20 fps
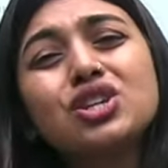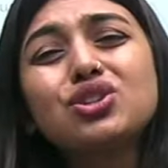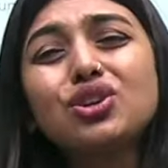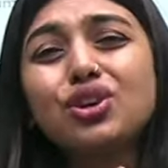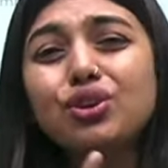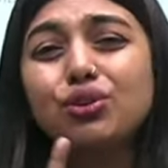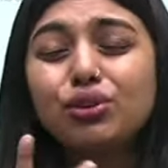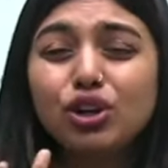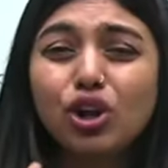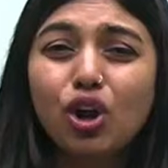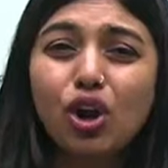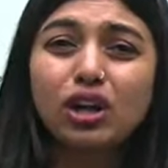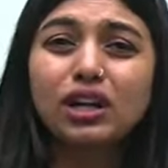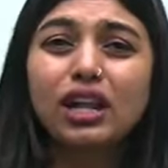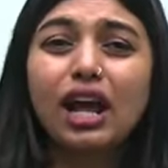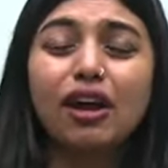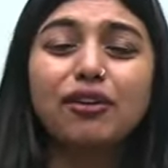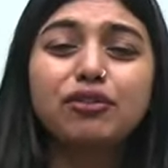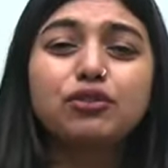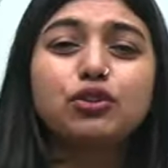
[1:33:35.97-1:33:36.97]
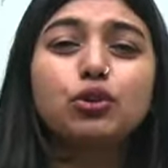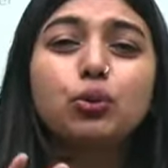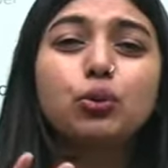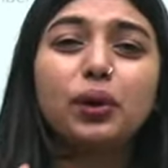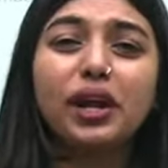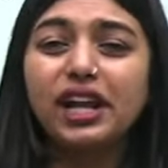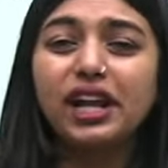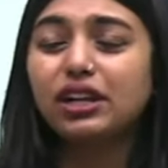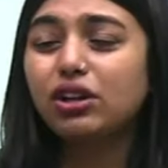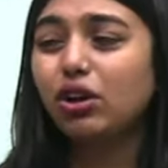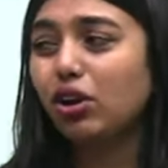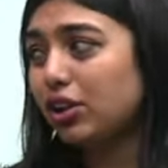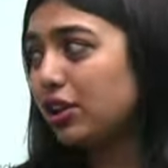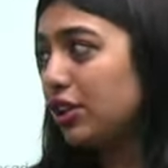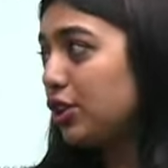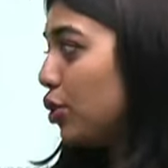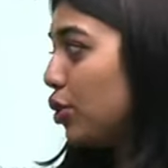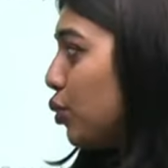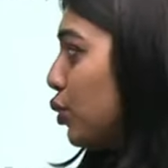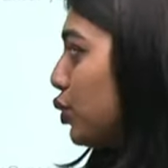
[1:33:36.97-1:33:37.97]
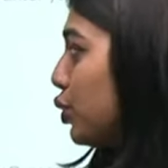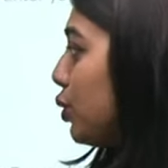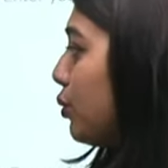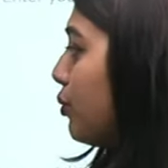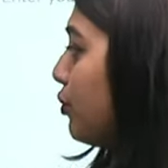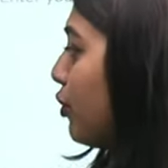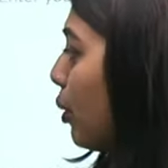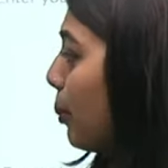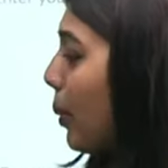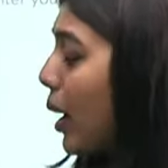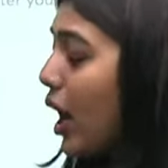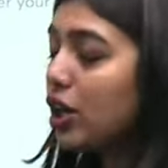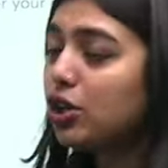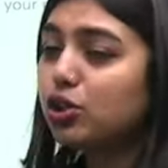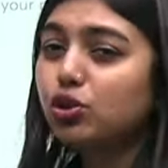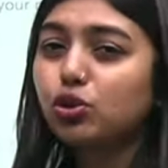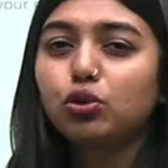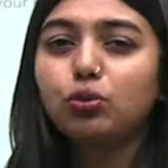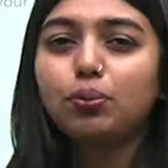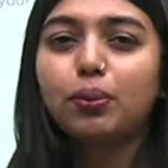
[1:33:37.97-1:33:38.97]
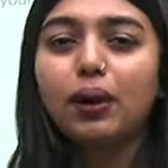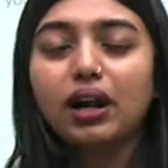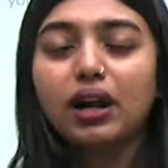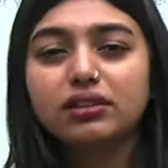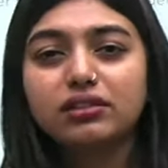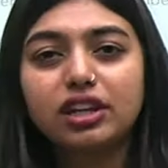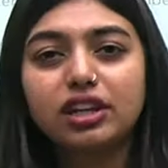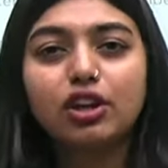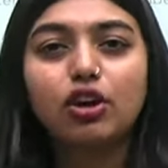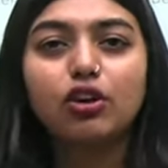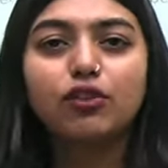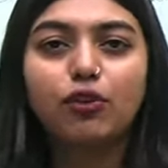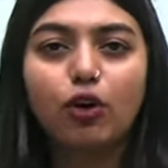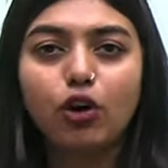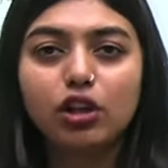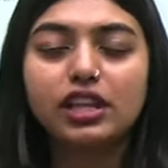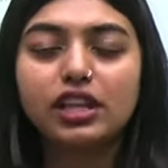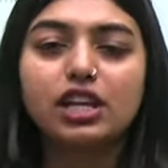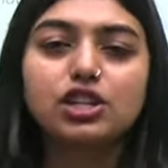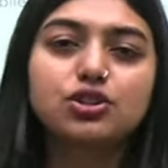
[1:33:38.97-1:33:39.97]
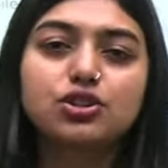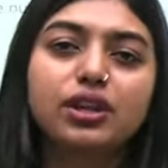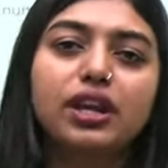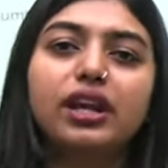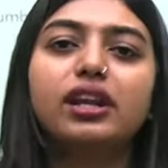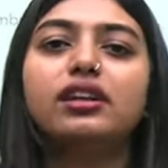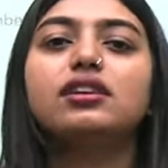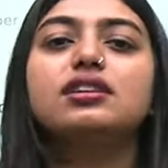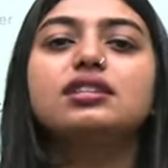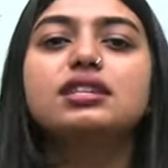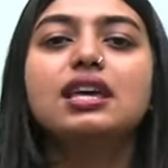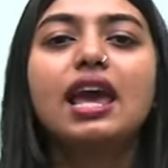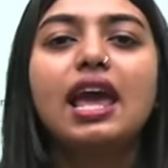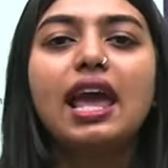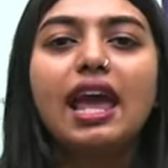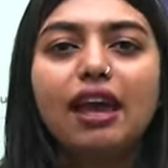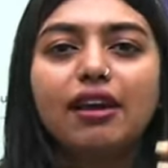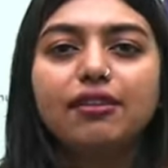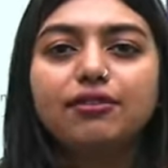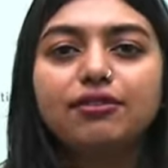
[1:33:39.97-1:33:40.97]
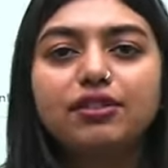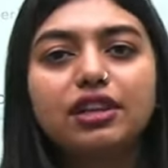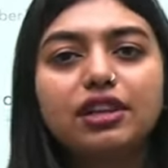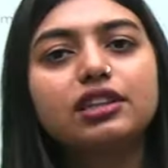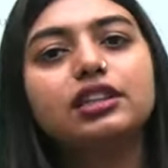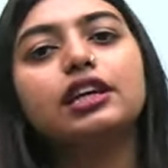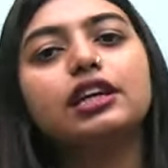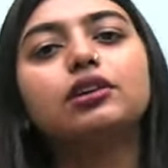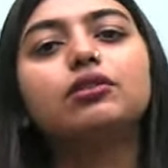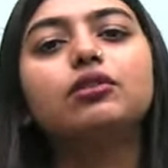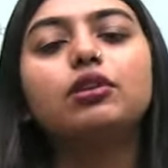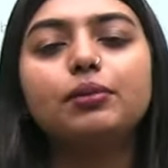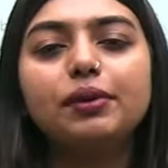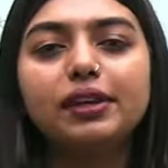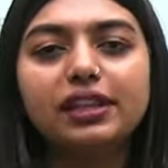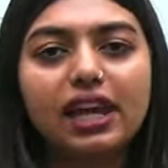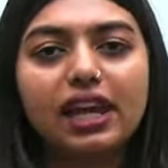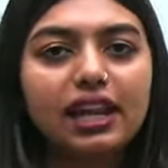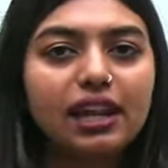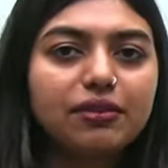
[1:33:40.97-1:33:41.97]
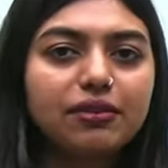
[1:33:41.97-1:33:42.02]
So, you will not have to wait on YouTube for part 2, part 3 of all the educators. Everything will be there.